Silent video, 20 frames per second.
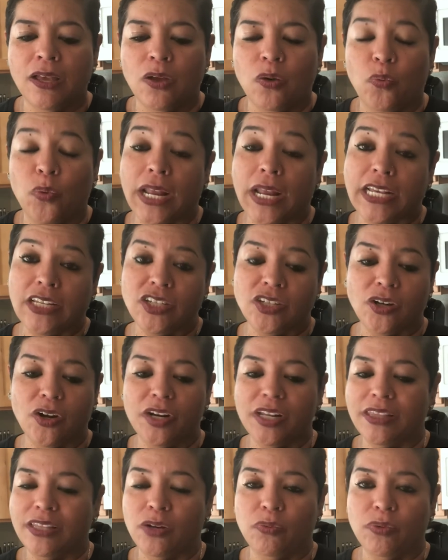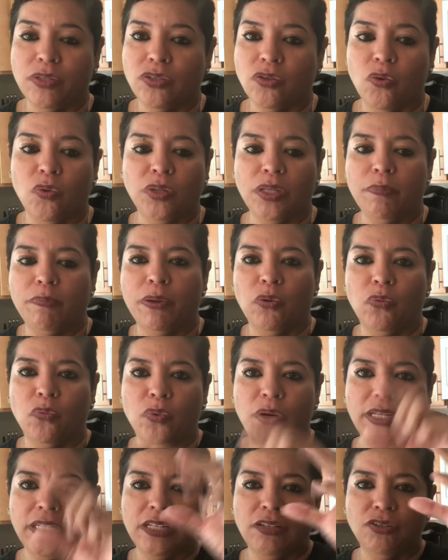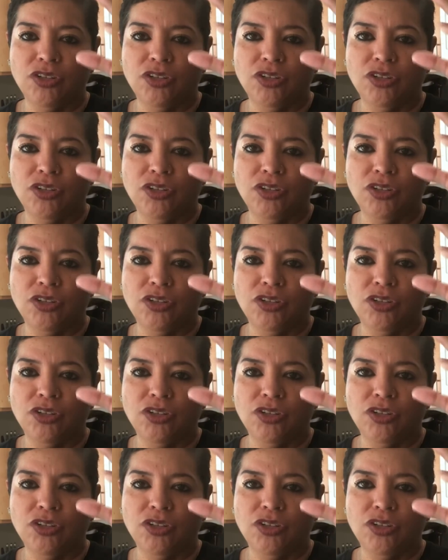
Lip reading: when I started, there was only but one little